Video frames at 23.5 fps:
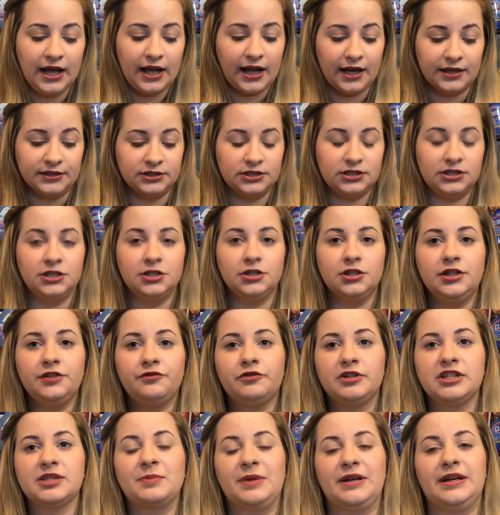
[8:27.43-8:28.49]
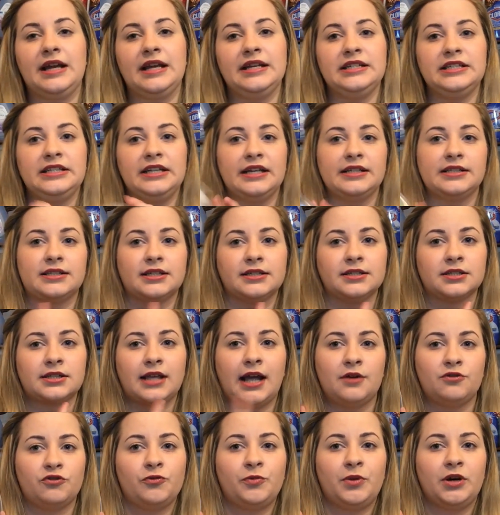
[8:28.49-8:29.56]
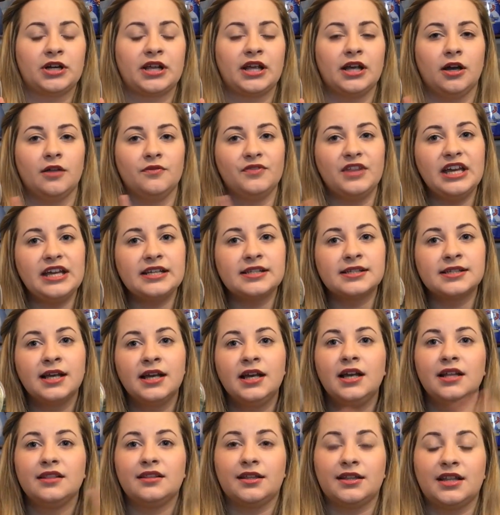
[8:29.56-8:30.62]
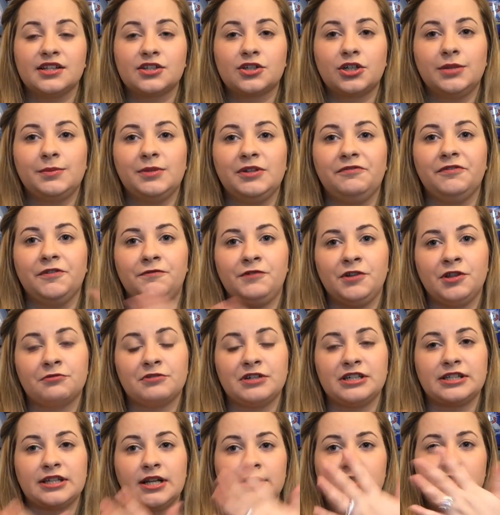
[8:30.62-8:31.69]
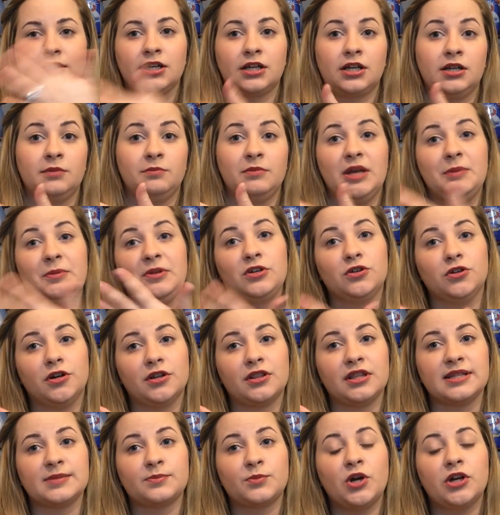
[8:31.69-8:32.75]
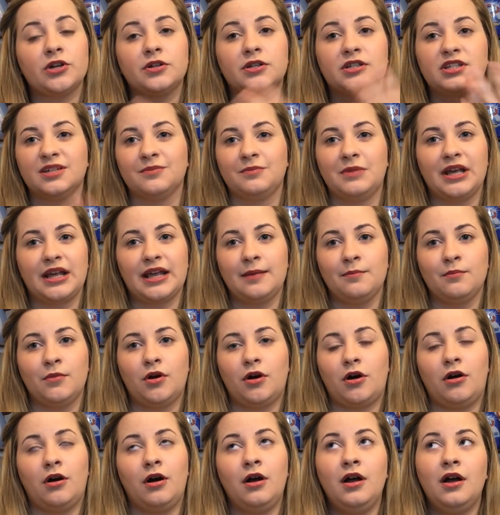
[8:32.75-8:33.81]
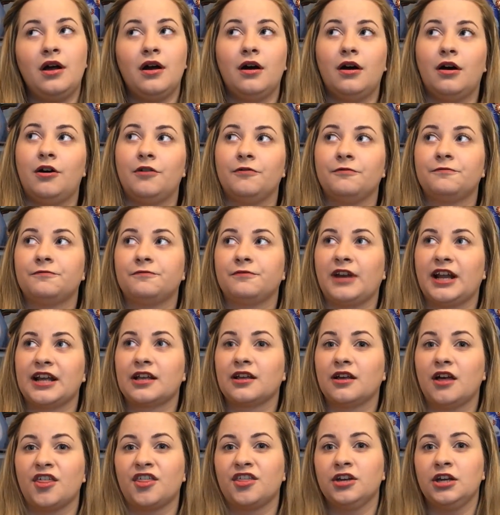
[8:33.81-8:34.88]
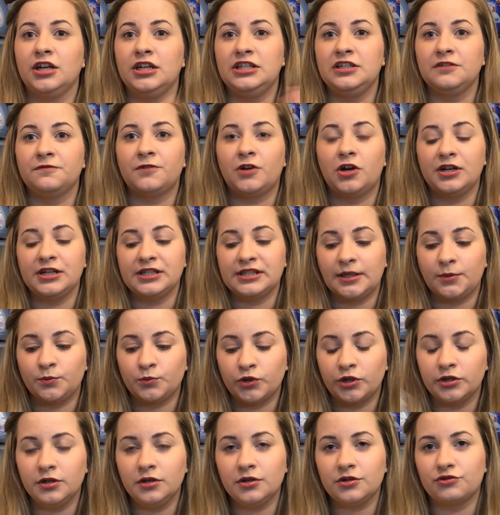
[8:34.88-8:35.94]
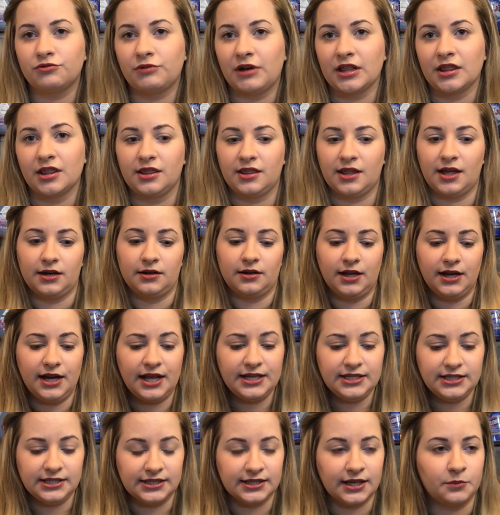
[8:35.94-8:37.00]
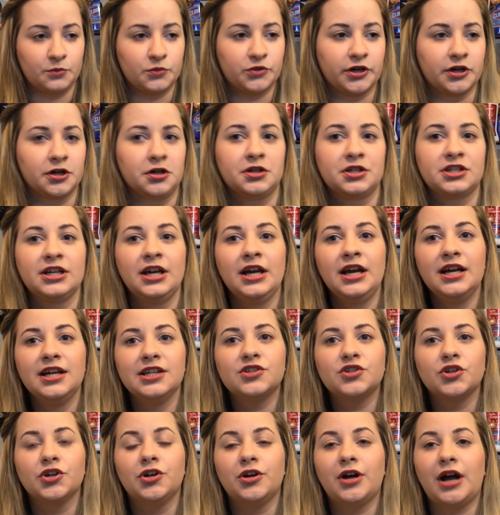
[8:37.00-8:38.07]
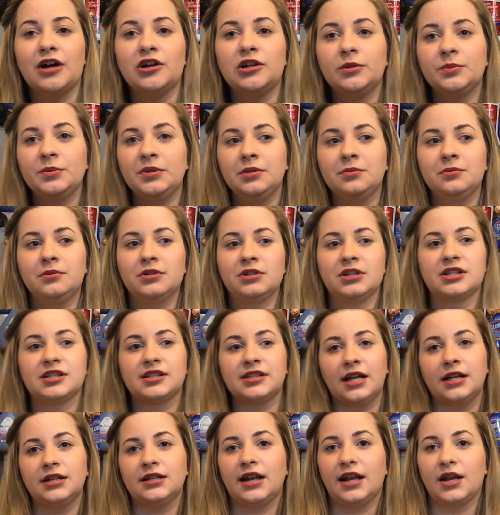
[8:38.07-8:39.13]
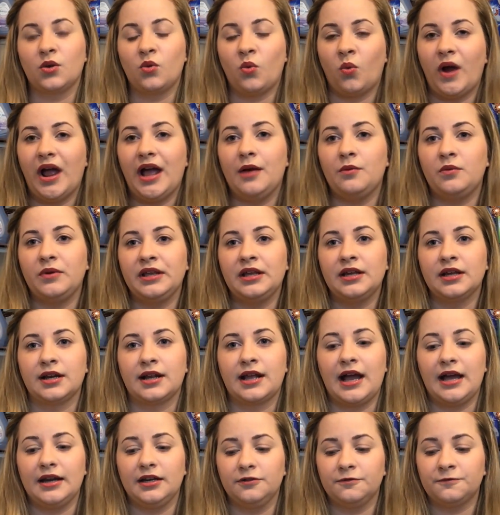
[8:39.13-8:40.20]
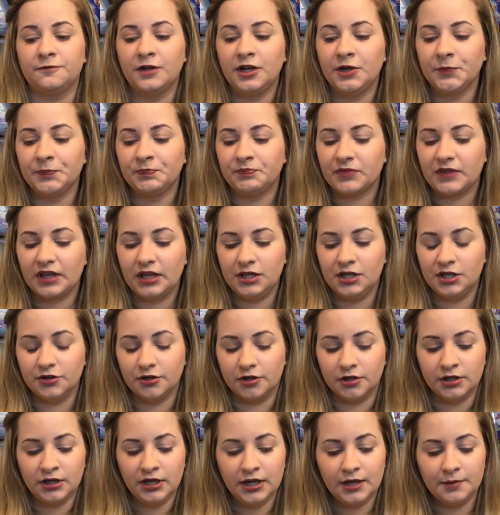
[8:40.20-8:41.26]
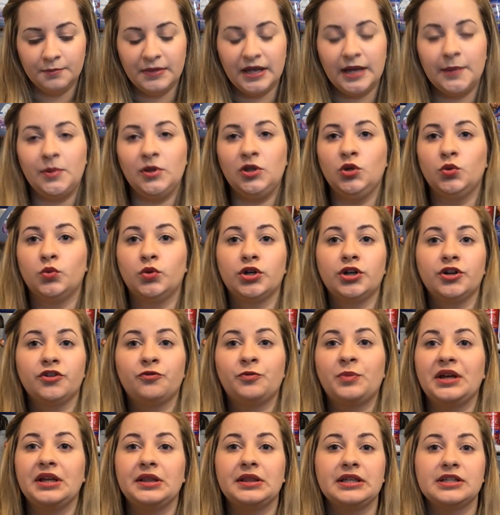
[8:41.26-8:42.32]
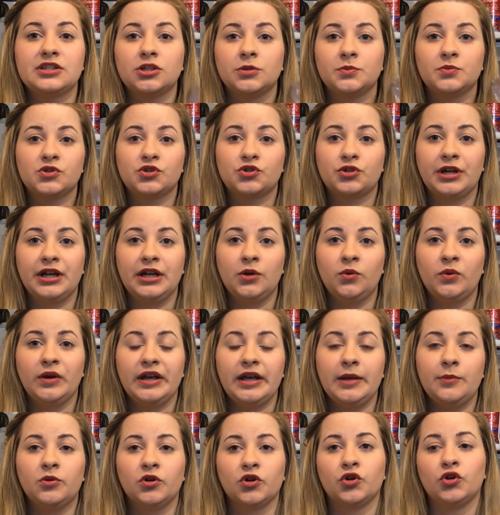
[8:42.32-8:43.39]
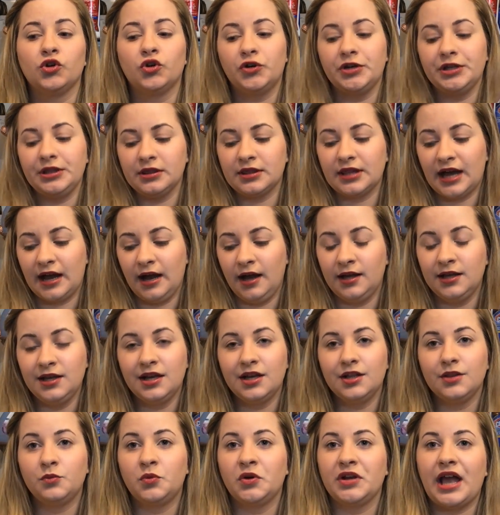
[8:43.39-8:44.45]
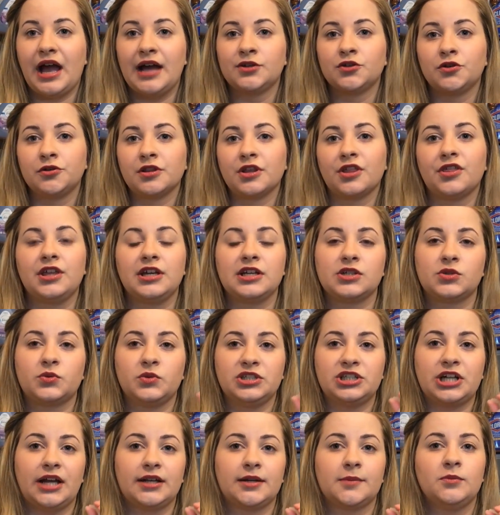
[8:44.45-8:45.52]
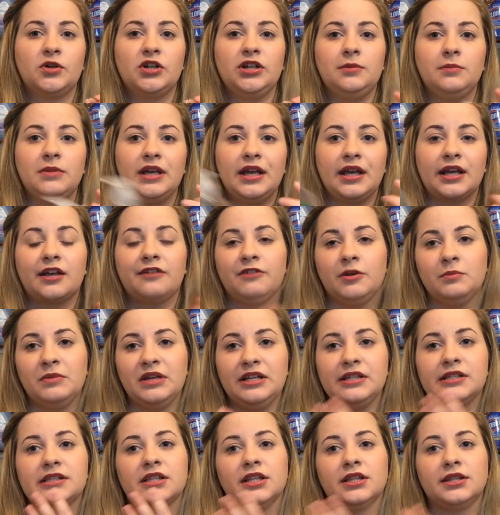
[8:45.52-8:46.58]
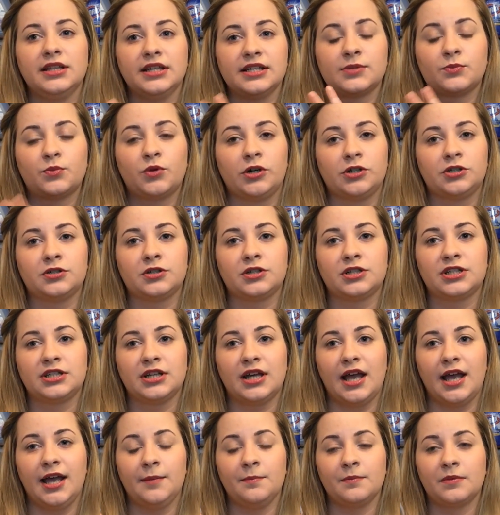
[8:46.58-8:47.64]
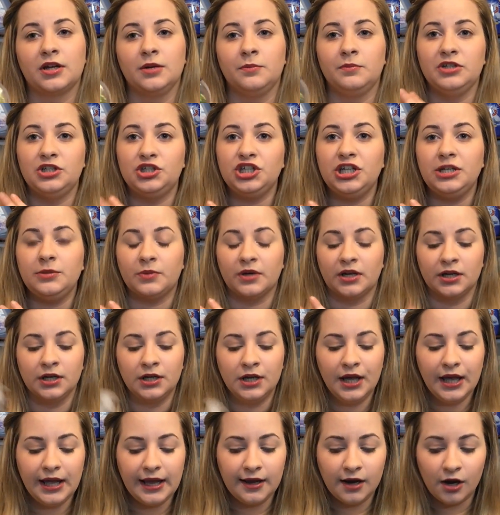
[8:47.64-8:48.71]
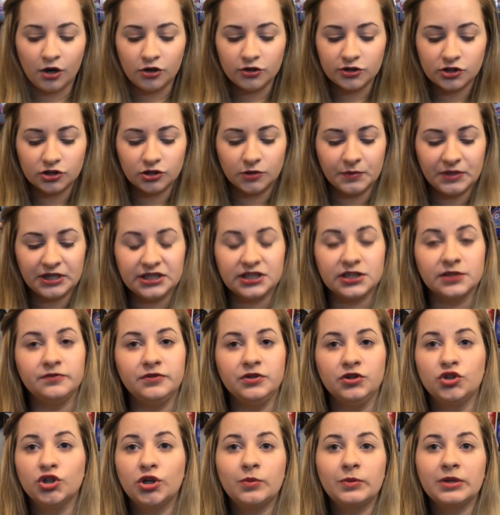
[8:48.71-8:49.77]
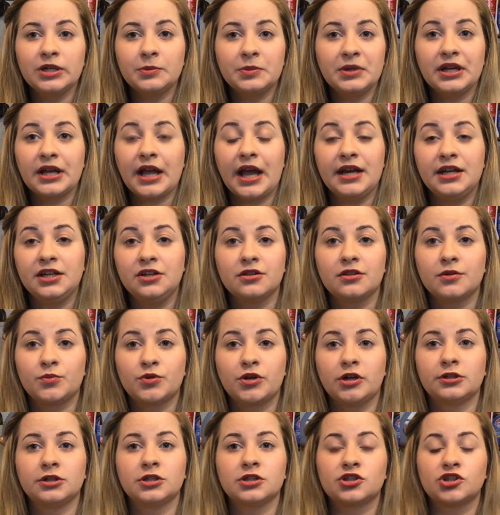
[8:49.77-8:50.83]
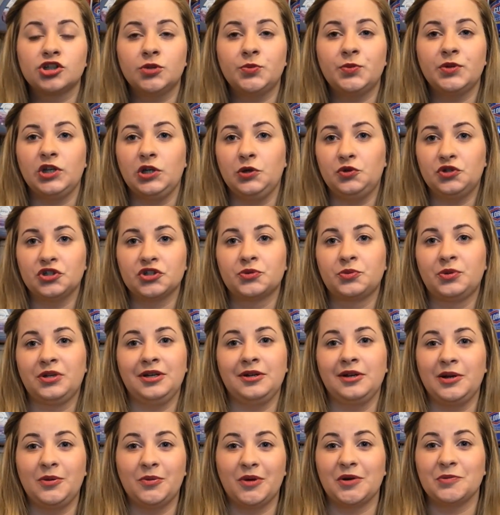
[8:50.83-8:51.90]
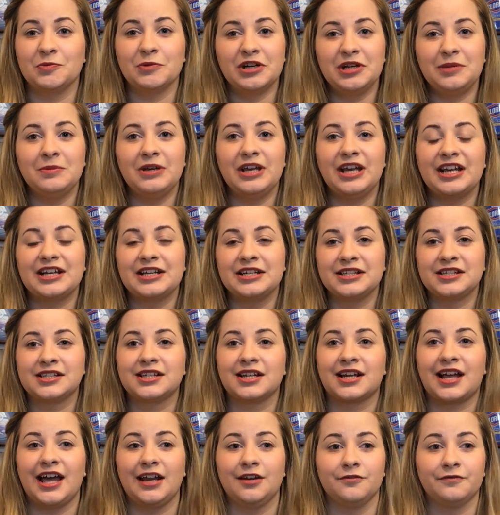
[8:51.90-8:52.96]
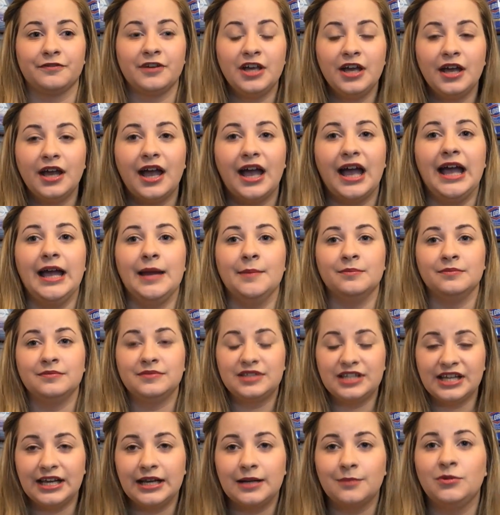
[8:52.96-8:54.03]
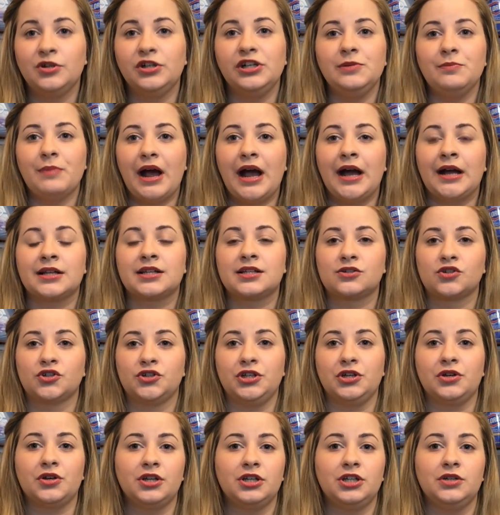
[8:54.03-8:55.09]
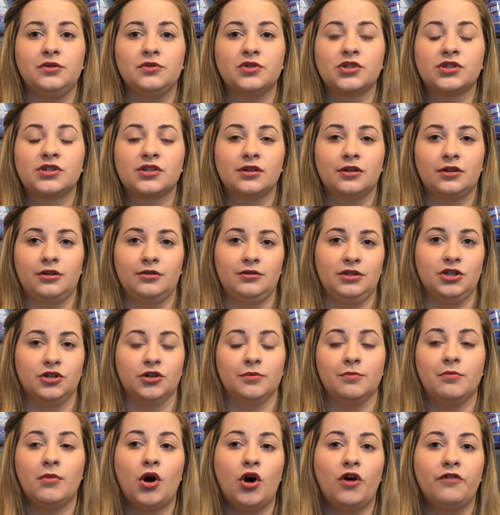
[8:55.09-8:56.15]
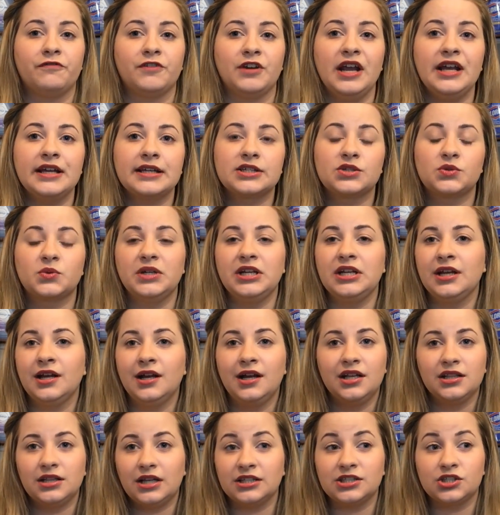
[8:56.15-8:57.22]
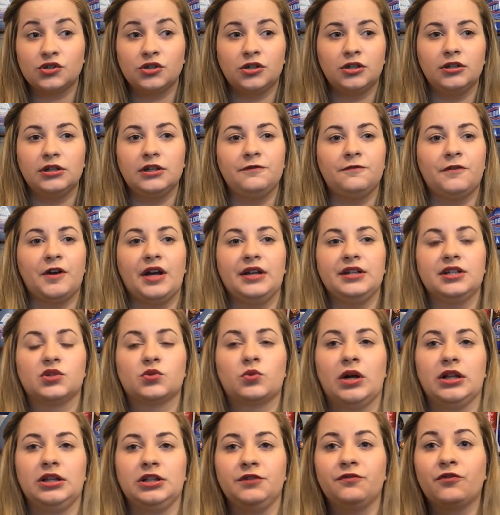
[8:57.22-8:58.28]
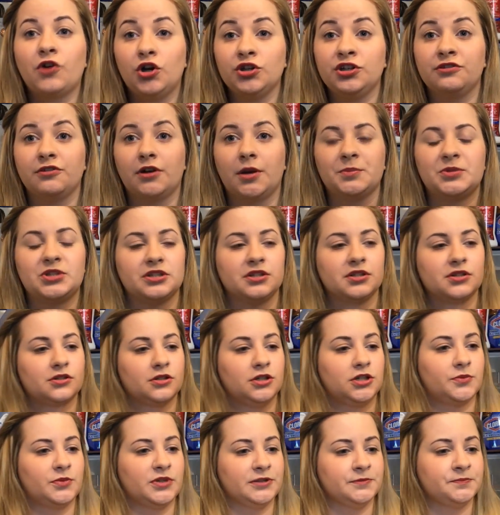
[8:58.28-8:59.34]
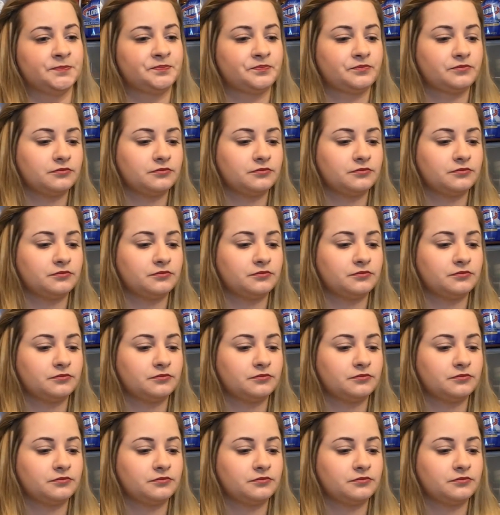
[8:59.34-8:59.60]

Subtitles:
And you know, if we spent 88 cents out of pocket on this, then that's going to be 53 cents that can maybe go to this product and make it more of like a 30 to 40 cent product rather than an 80-cent product. So I hope you understand like where we can kind of, you know, maybe you wouldn't have picked this up straight away, but knowing that we had other things which had a money maker, it means that this product can be cheaper. It also means if you don't want to pick any other products up and you just purely want money makers to kind of take money back so you can use, you know, more for next week, that's totally fine as well. You've got your options open.